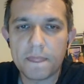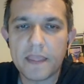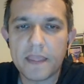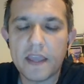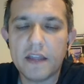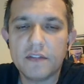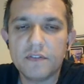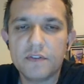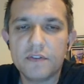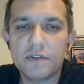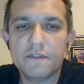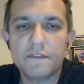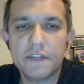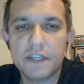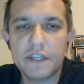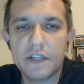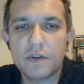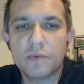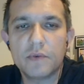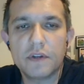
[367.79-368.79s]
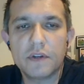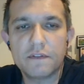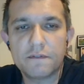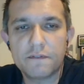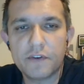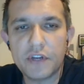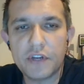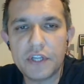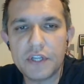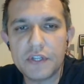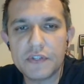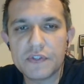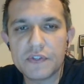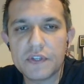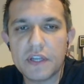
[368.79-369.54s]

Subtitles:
and your video will freeze